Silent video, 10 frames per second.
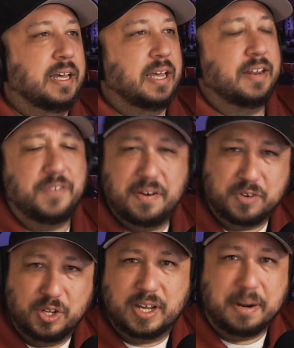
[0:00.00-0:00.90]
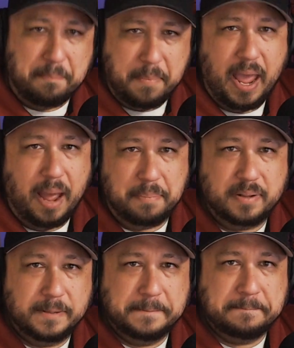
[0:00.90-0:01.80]
if you ever look at a map,
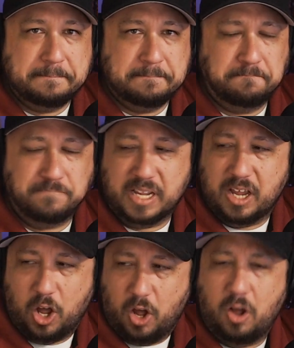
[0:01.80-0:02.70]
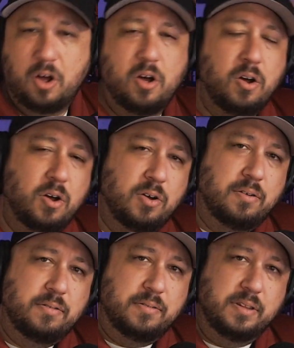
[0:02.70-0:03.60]
like
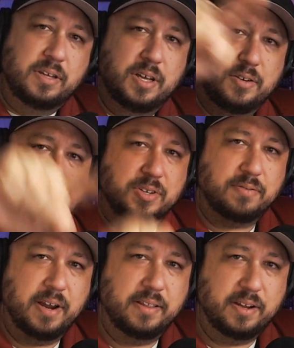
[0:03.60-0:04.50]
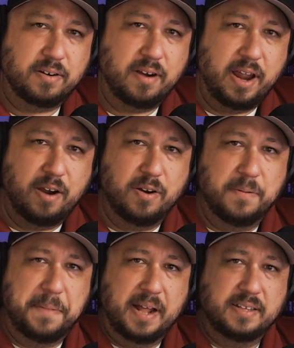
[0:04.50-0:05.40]
all the countries around there are
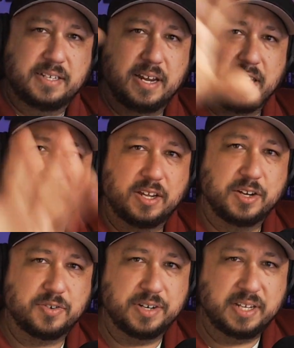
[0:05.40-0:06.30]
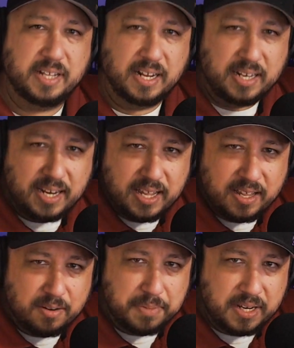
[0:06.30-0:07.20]
Arab, Palestinian countries, and that
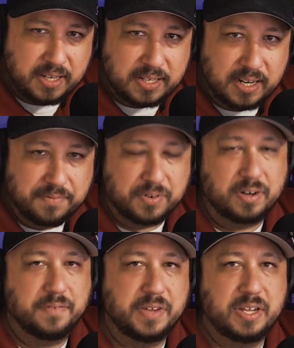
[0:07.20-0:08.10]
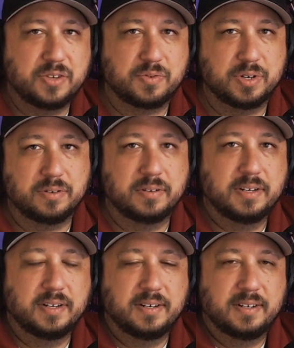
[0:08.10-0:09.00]
little bitty sliver of Israel
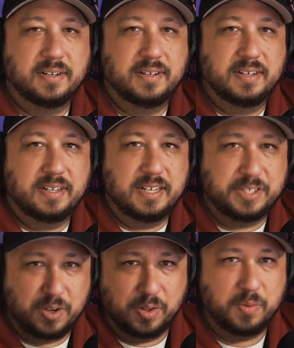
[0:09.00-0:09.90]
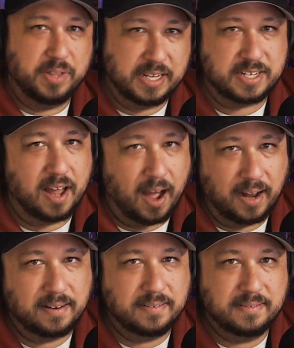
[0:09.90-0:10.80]
is the only one that's not.
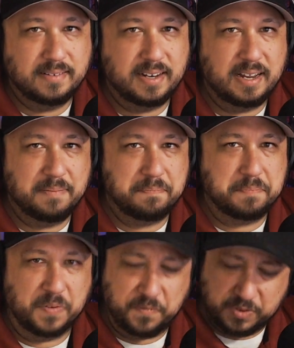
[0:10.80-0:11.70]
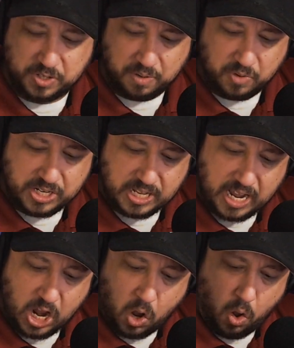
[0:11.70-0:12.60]
But for some reason,
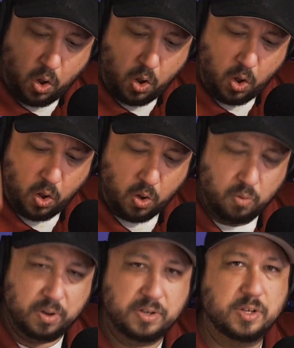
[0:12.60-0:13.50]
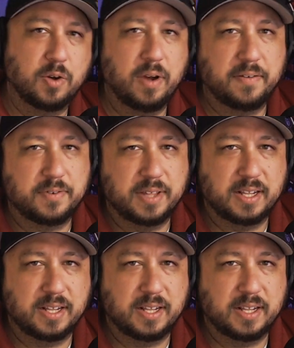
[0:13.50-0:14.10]
they all want to go after that